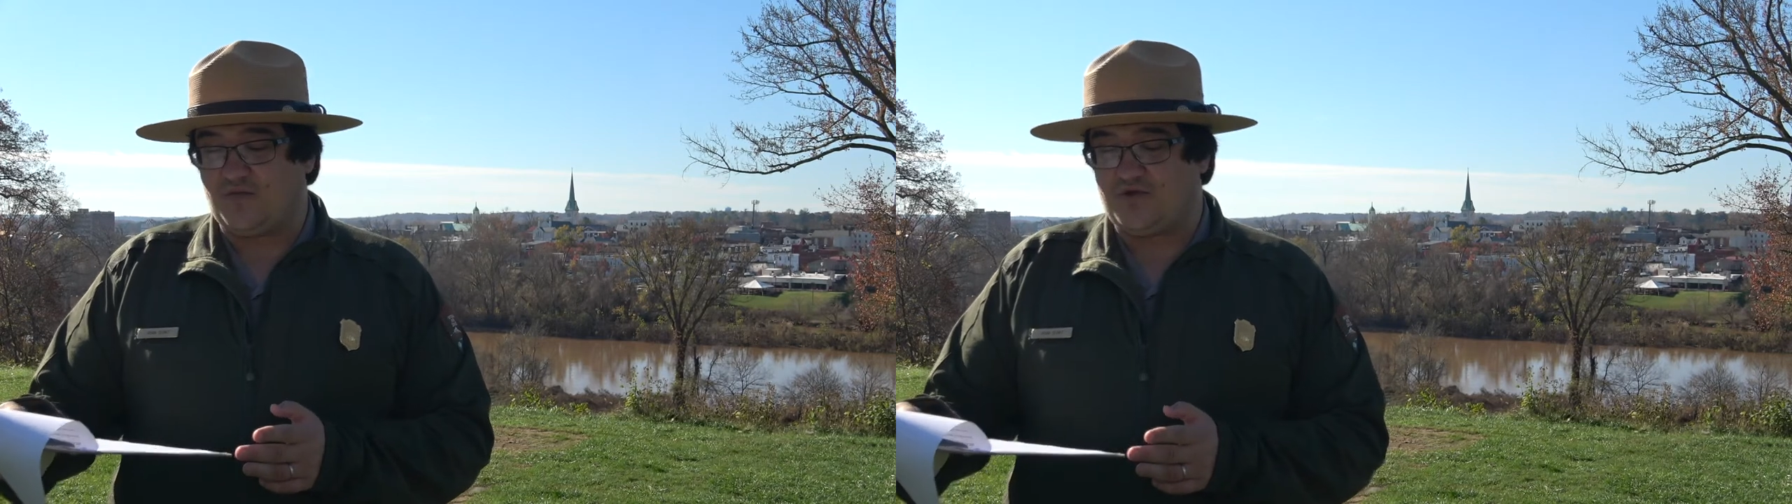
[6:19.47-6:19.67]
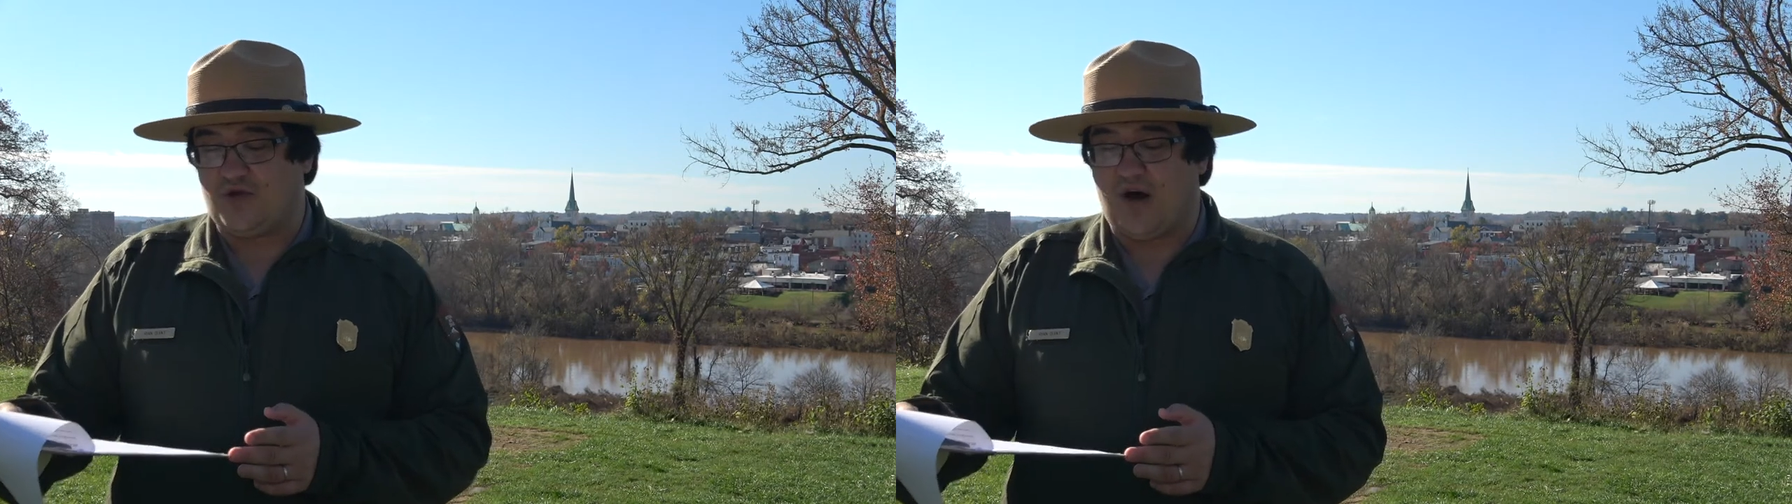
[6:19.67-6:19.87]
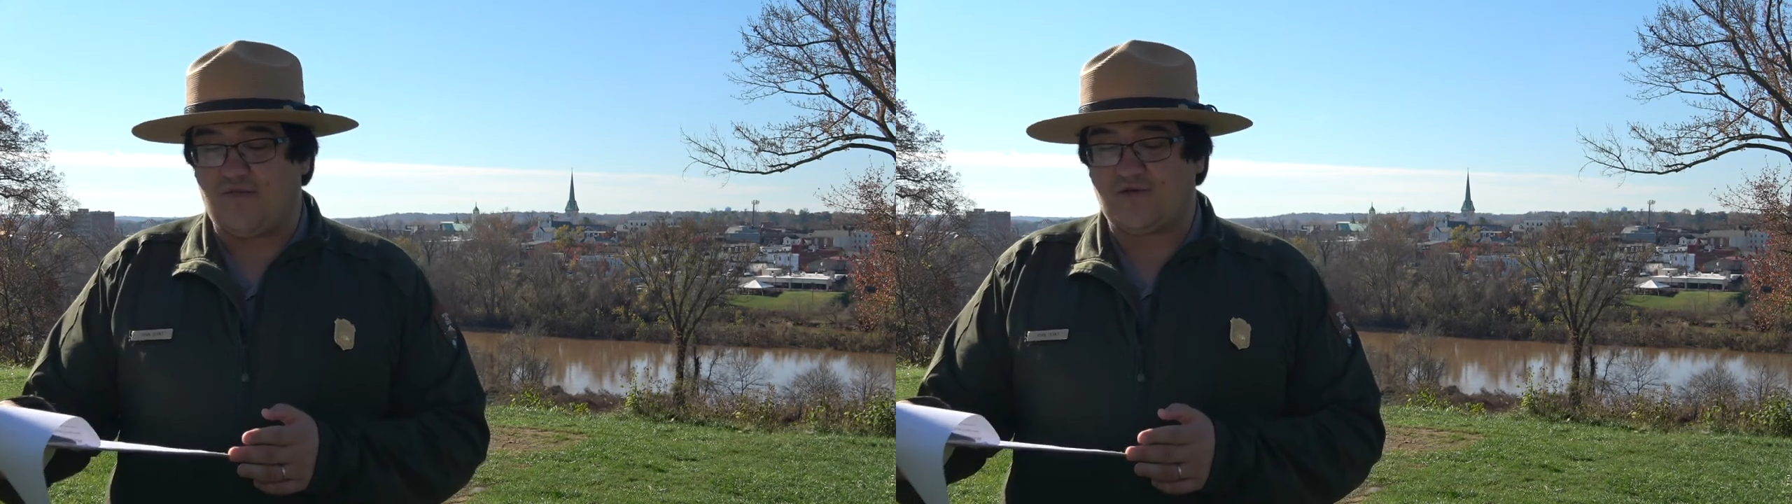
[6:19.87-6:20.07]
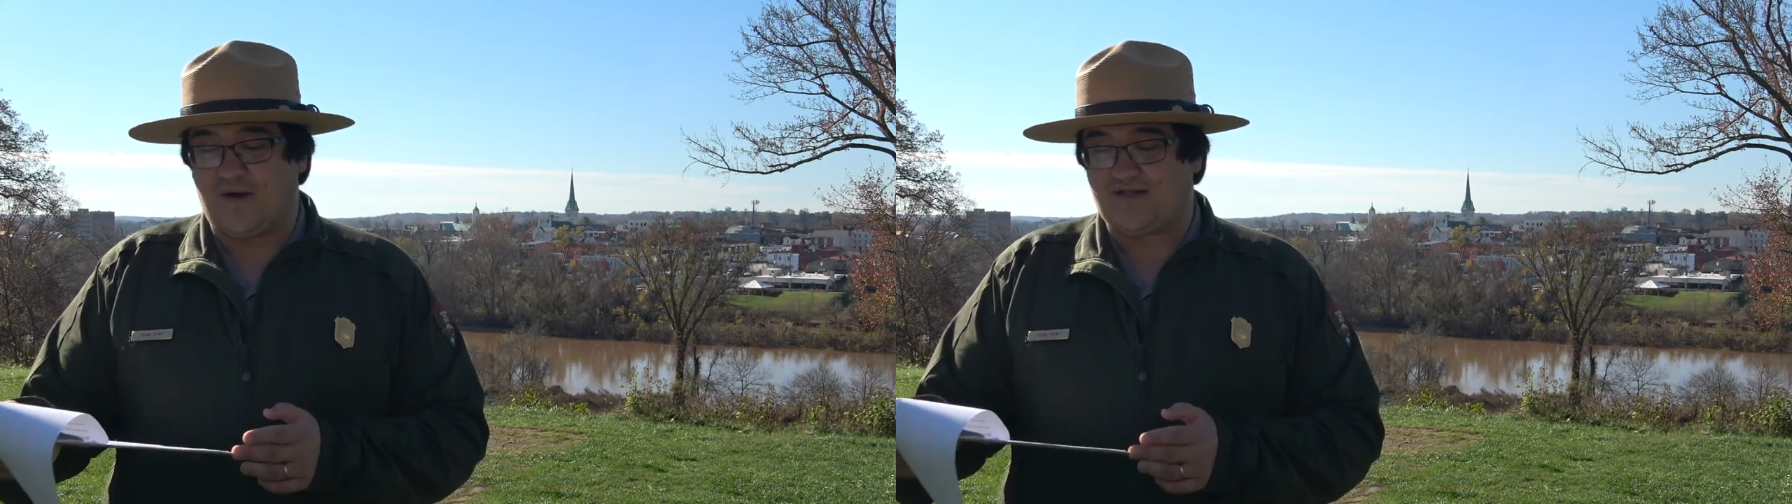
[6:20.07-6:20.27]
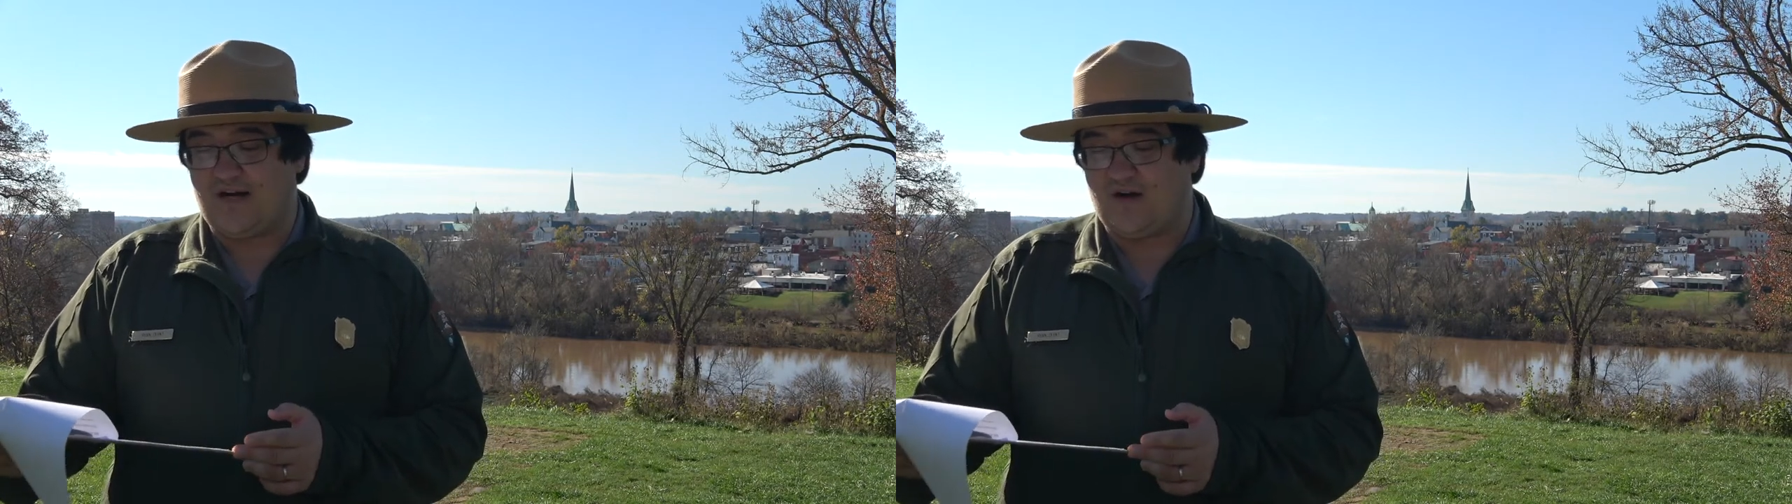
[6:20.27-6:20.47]
which the novel
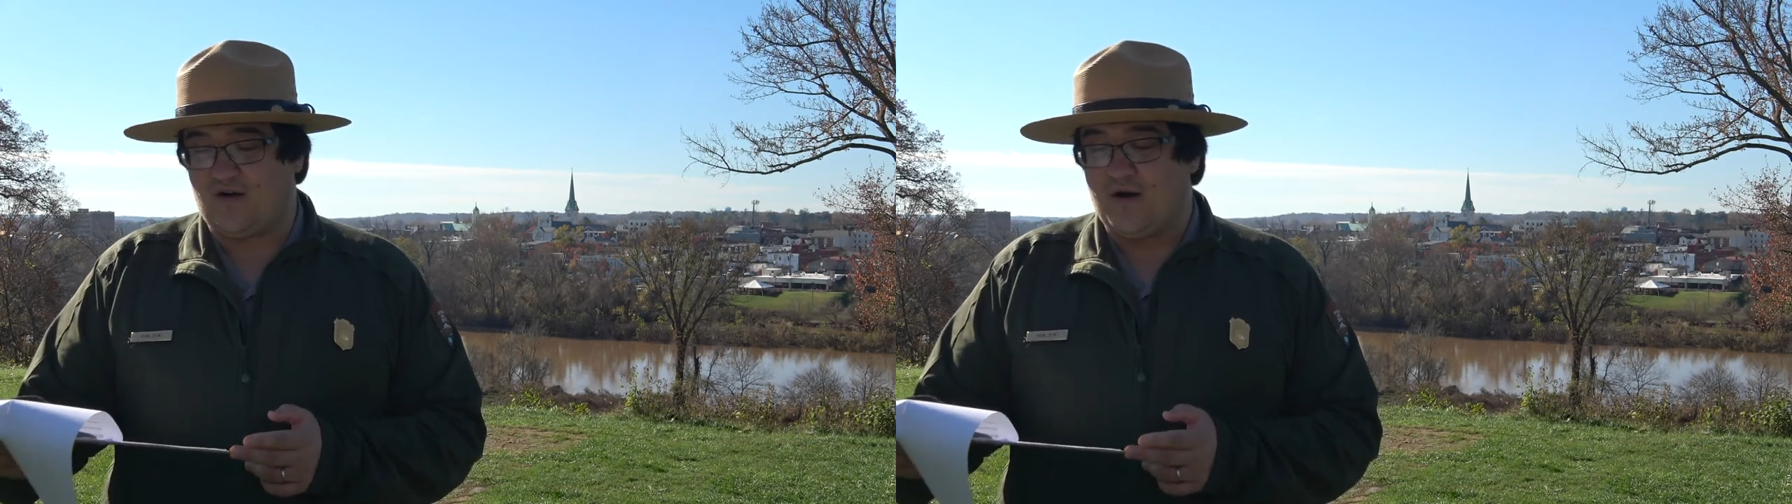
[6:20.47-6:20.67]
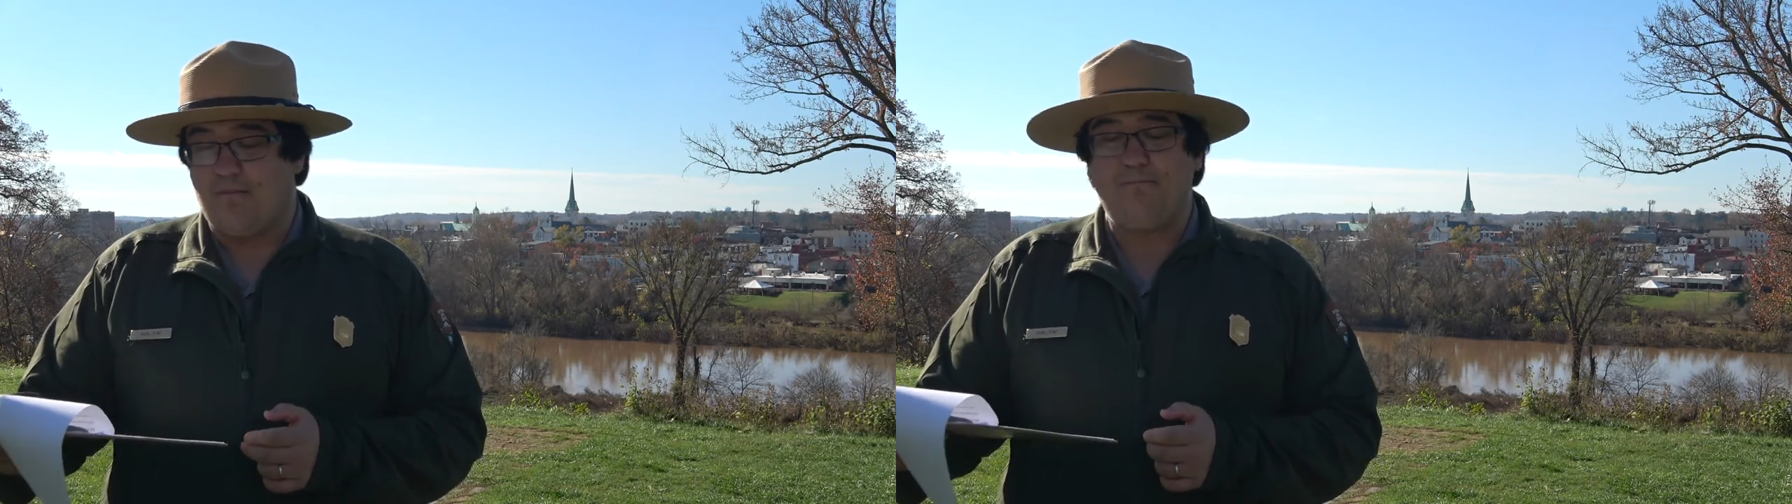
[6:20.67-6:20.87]
spectator